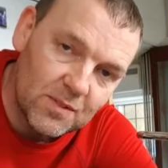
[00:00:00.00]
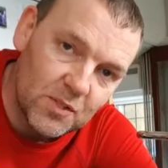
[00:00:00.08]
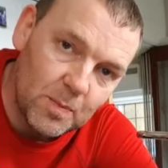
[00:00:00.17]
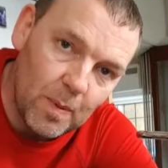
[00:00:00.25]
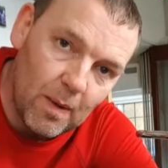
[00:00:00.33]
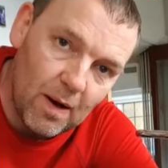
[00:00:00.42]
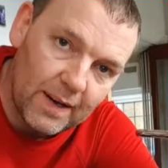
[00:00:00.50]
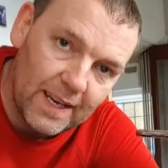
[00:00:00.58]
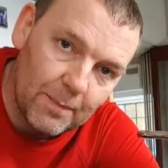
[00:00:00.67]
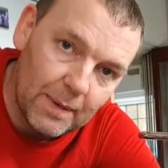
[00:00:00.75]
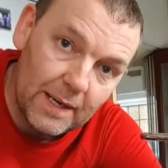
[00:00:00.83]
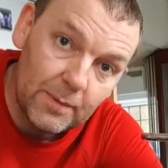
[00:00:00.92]

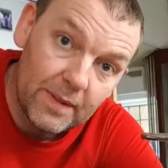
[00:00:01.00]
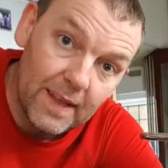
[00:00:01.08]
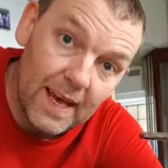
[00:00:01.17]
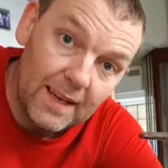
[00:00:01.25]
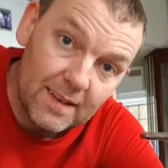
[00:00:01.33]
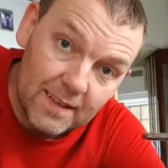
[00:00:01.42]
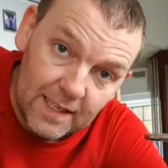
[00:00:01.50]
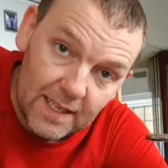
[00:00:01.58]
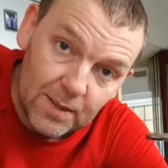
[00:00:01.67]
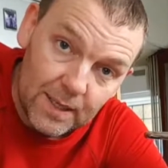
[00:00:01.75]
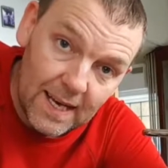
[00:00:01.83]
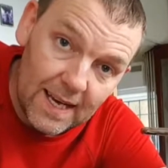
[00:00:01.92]
supermarket beginning with A in
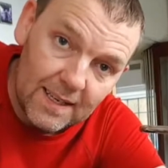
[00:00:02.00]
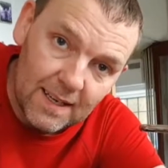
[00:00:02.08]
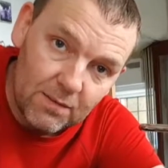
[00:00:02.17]
the UK.